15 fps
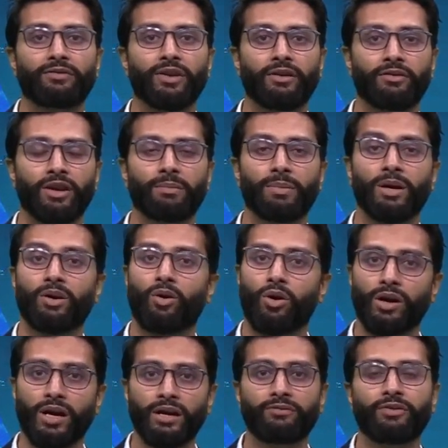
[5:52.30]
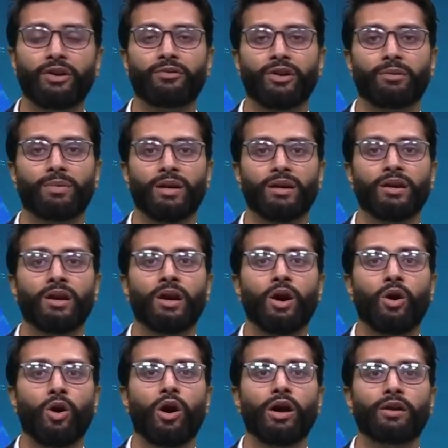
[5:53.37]
favorable or unfavorable,
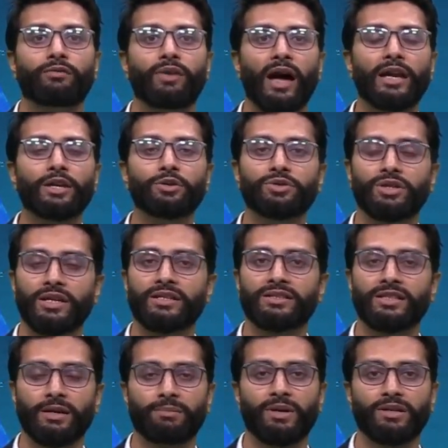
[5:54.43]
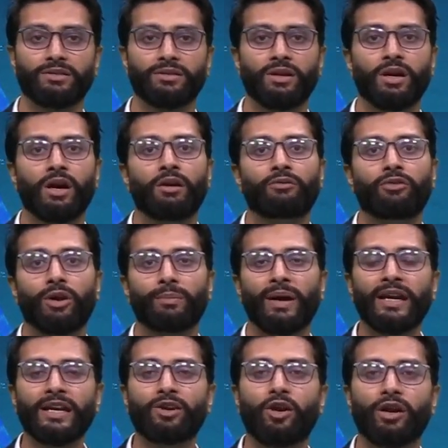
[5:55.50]
on value chain segments. For
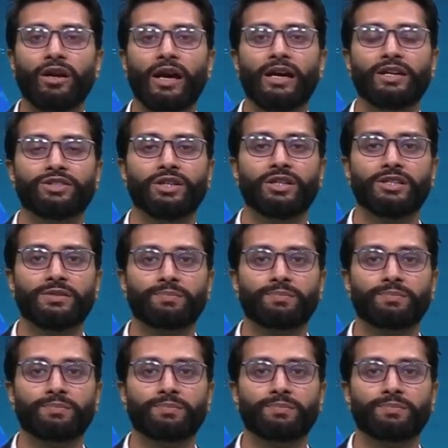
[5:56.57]
many organizations,